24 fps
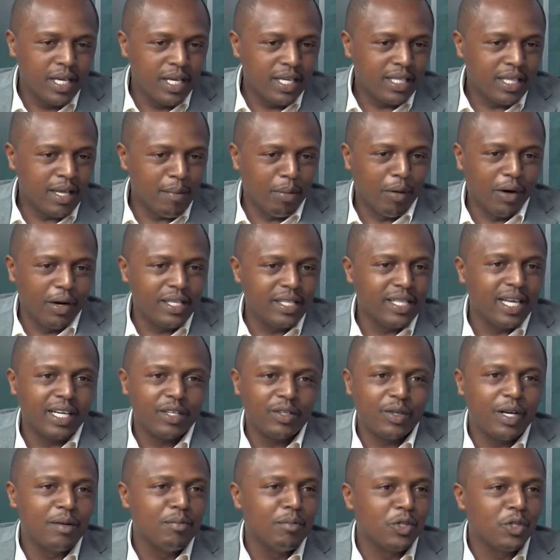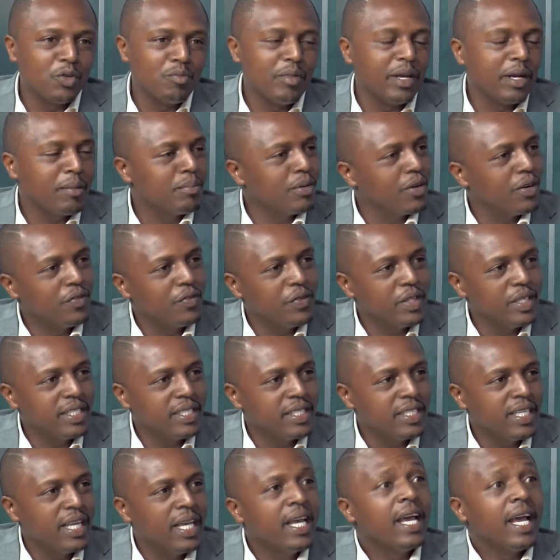the point that you're able to make
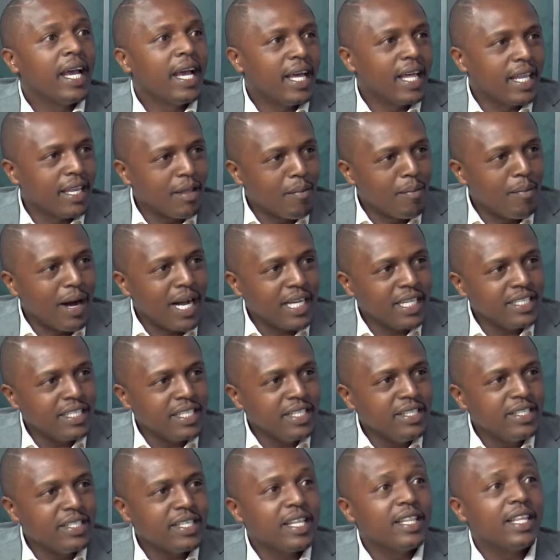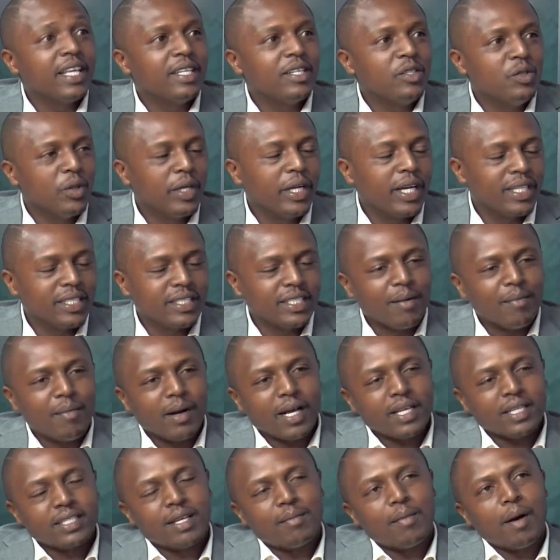profits and the margins and then you get some,
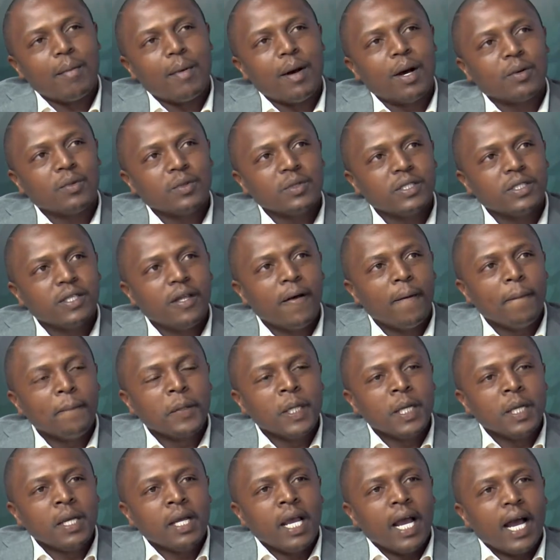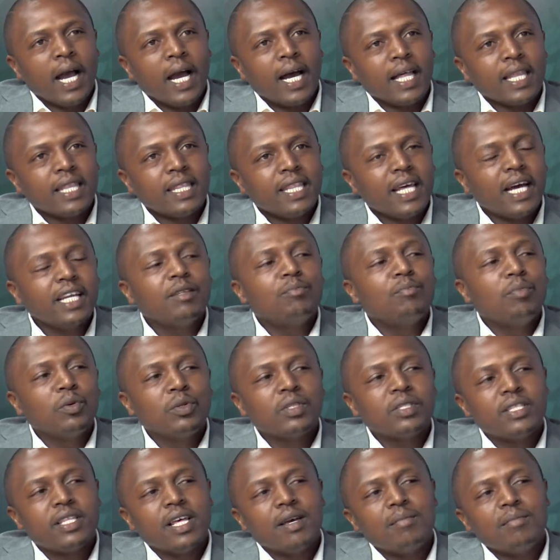some amount uh, that
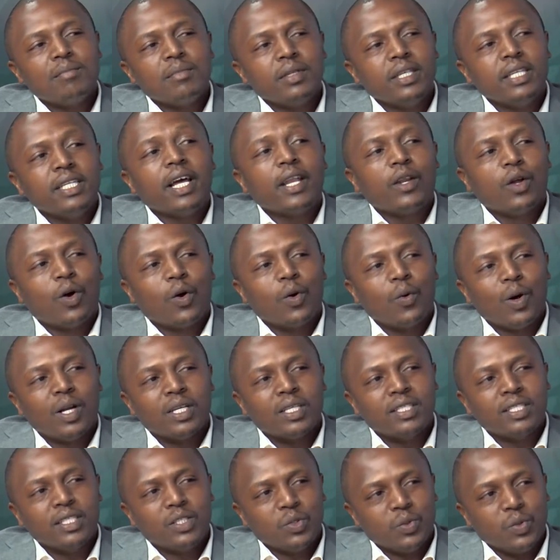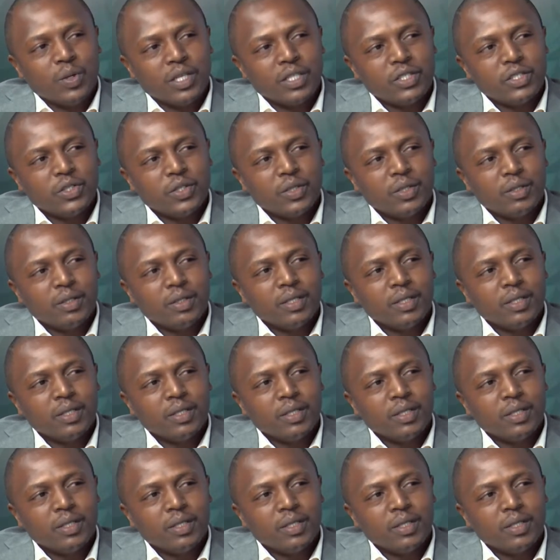puts them in an awkward situation.